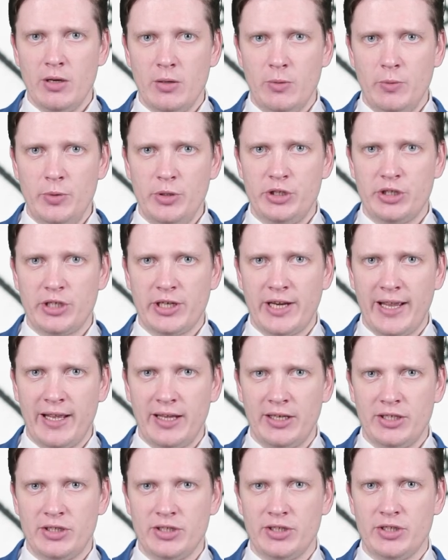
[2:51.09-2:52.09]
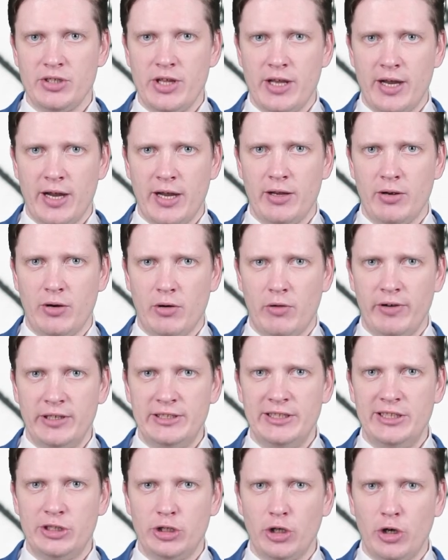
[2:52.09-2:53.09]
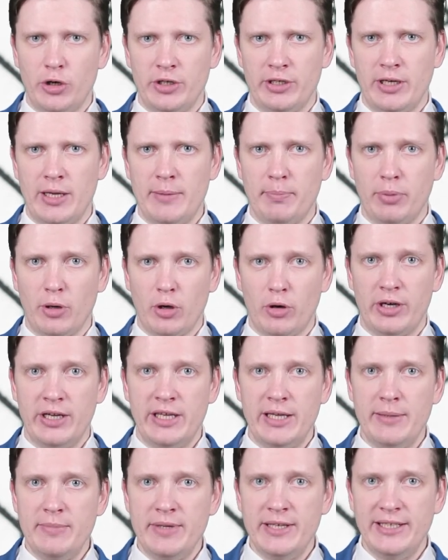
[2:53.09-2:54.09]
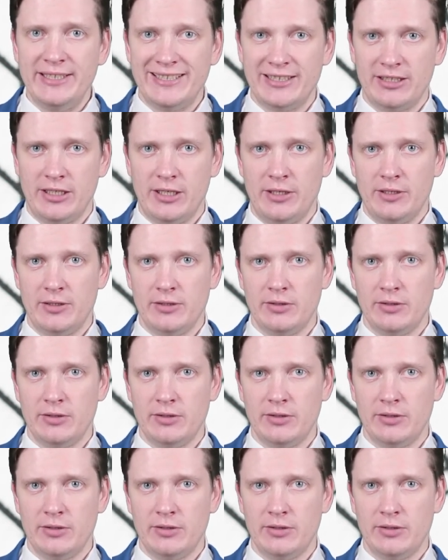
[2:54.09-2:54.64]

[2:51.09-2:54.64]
which catch the eye of a discerning employer immediately.